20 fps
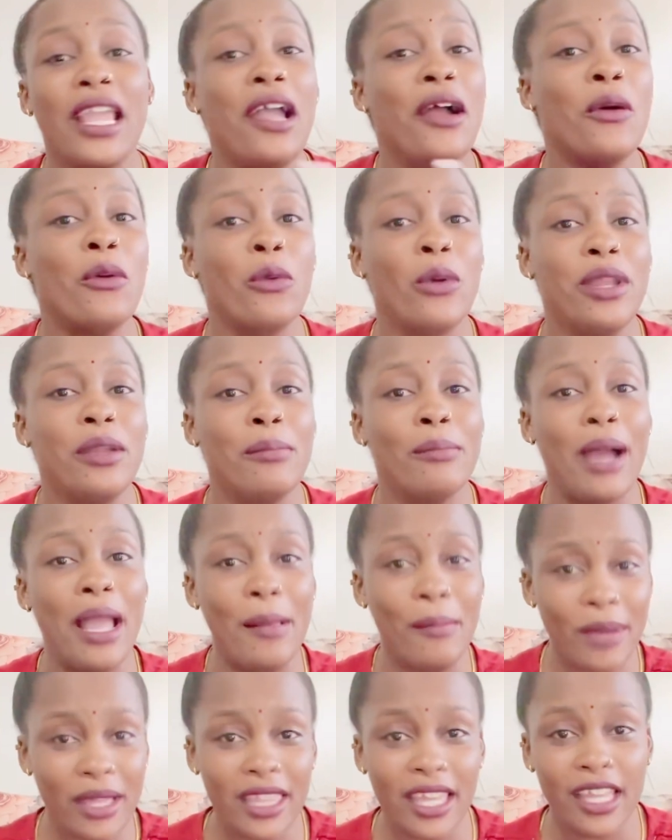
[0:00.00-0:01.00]
when
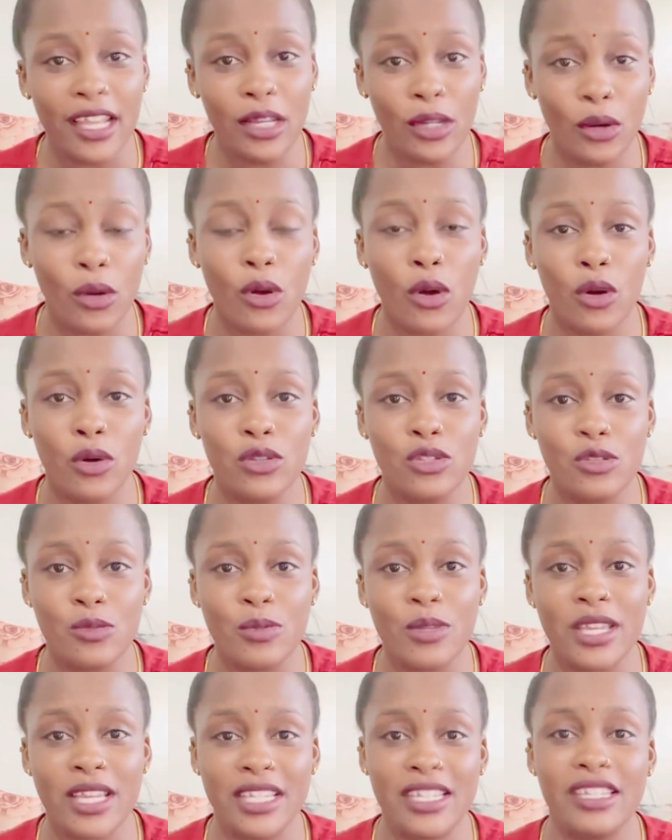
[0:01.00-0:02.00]
my mother-in-law calls
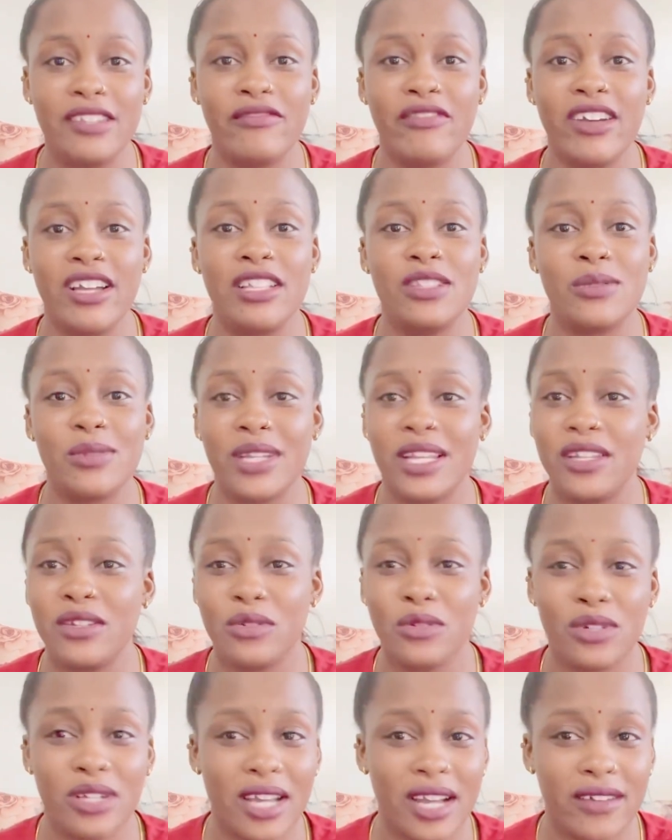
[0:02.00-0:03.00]
me and she finds when I
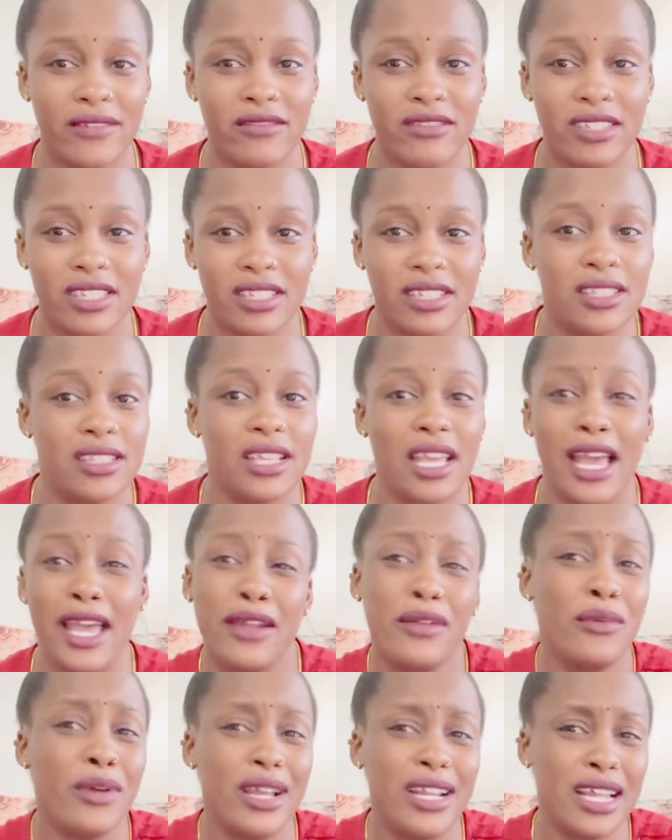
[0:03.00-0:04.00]
don't have this, I
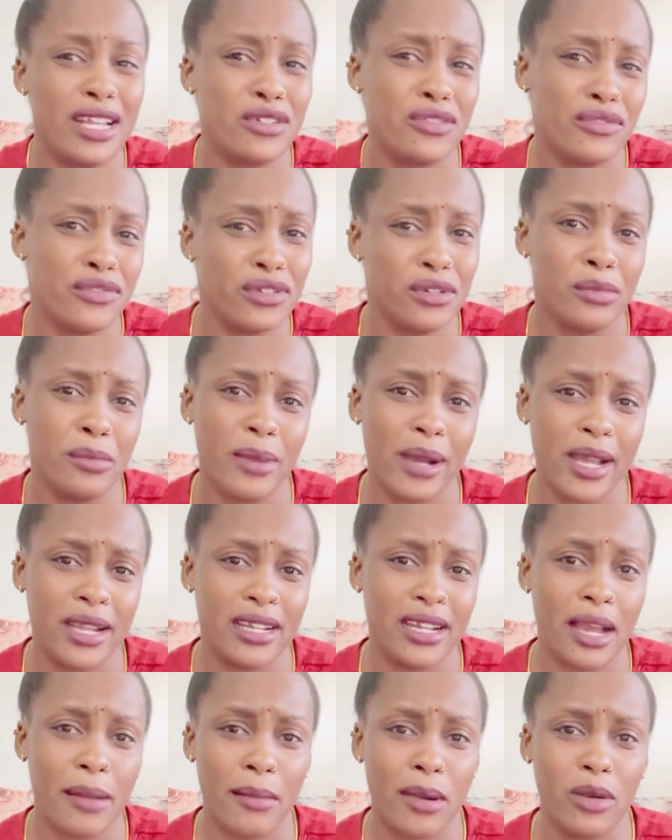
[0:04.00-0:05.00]
don't want her to feel
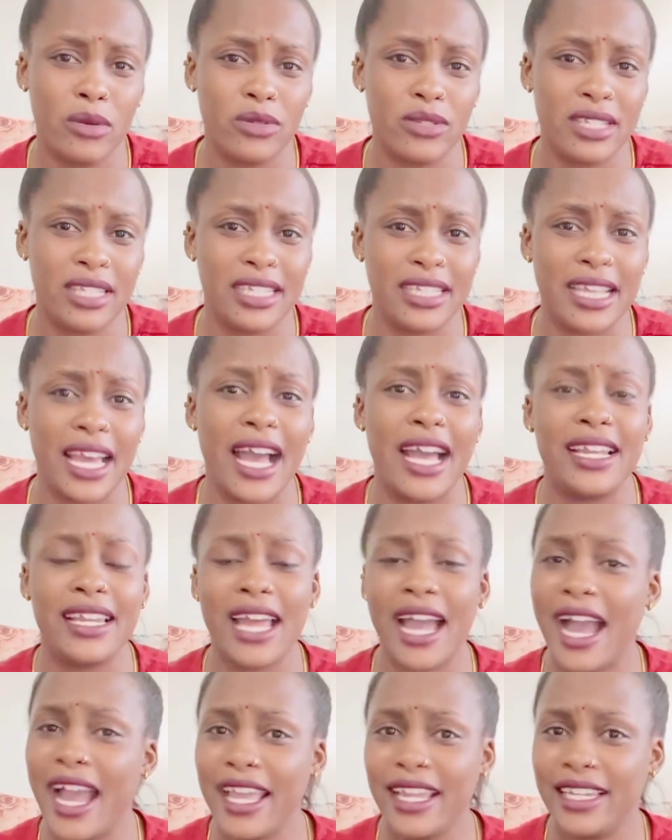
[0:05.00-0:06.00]
bad about it. And
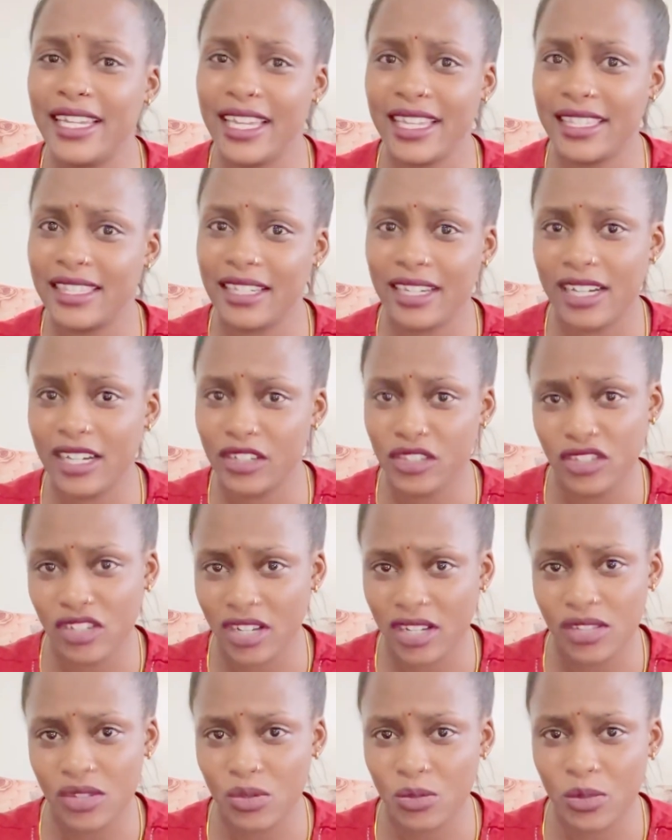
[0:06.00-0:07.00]
I like the
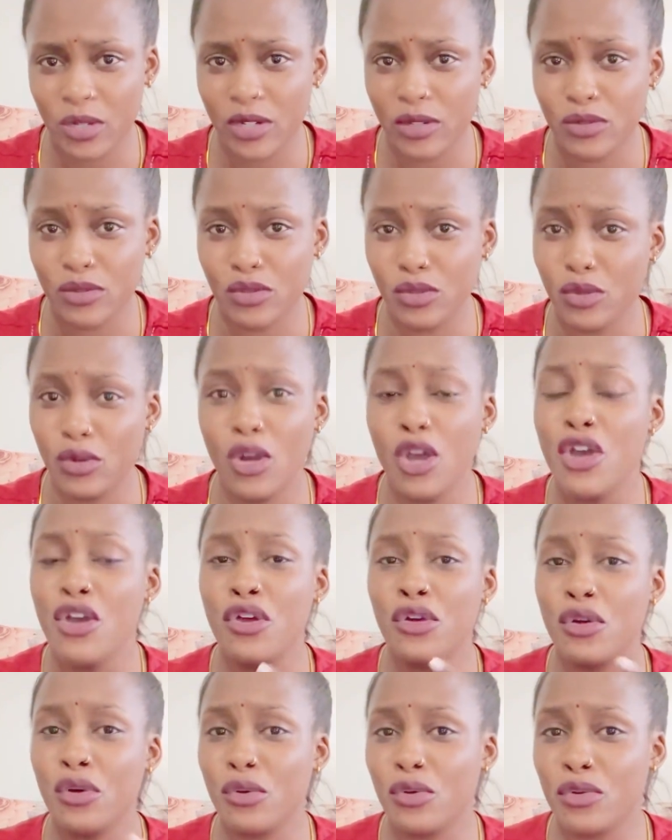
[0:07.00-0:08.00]
culture as well. So
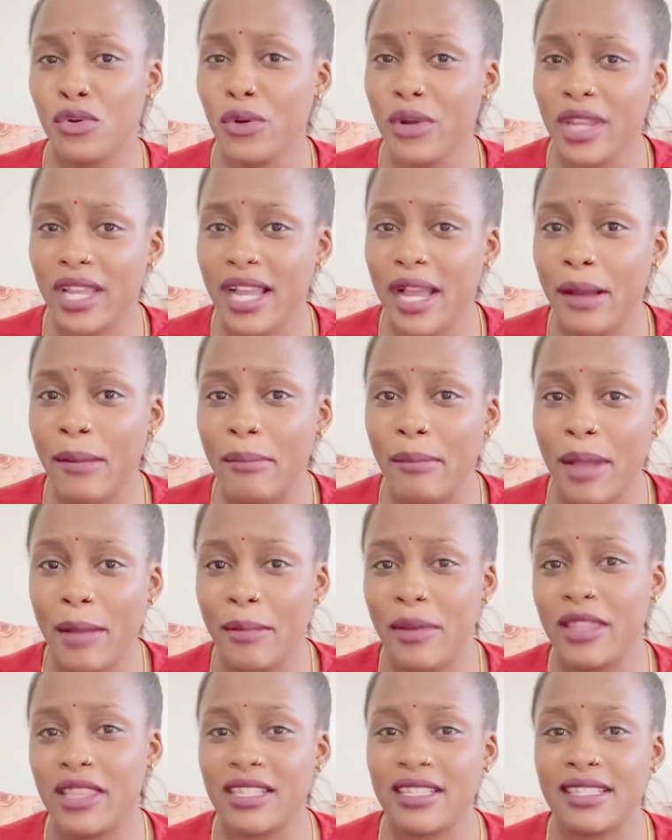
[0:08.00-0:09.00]
growing up, my
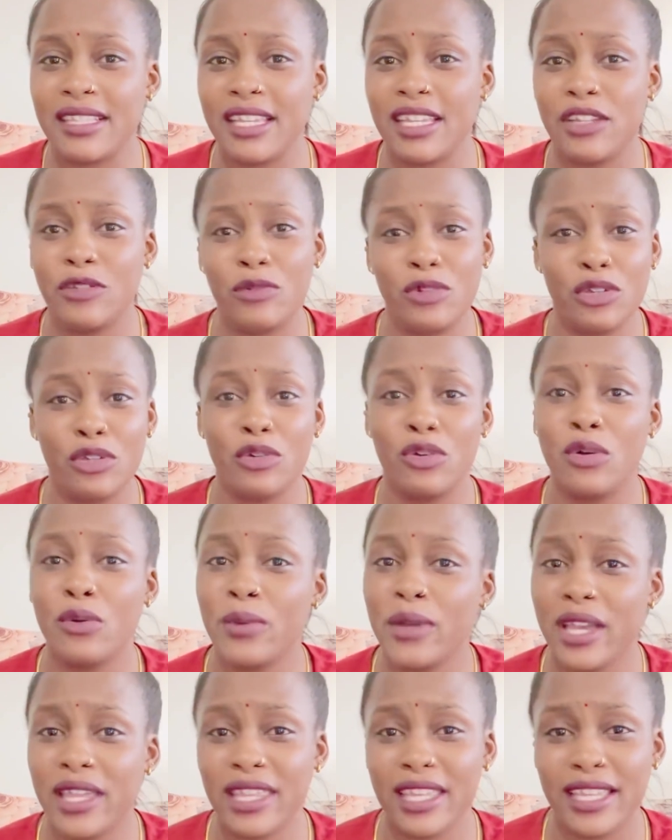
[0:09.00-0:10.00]
mother said, when you go
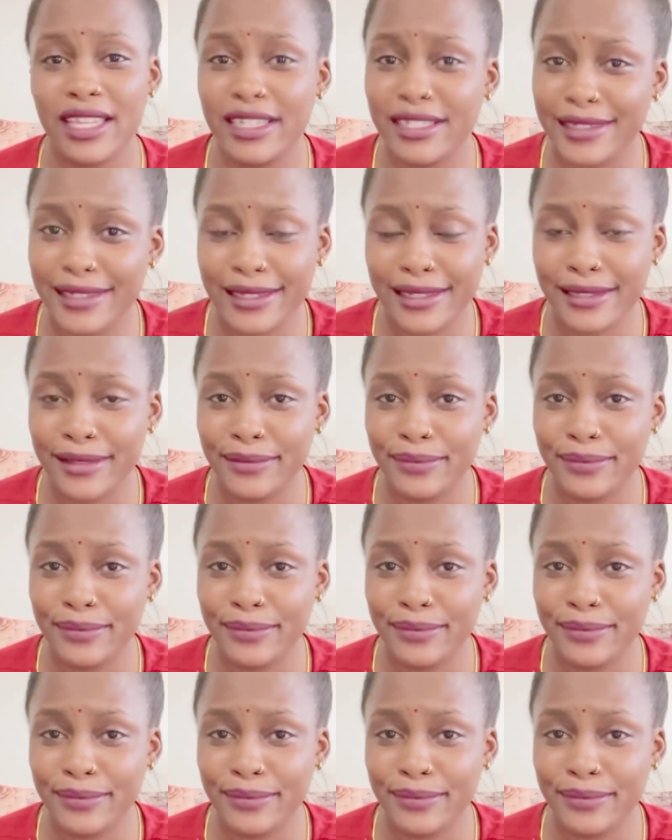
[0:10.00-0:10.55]
where they eat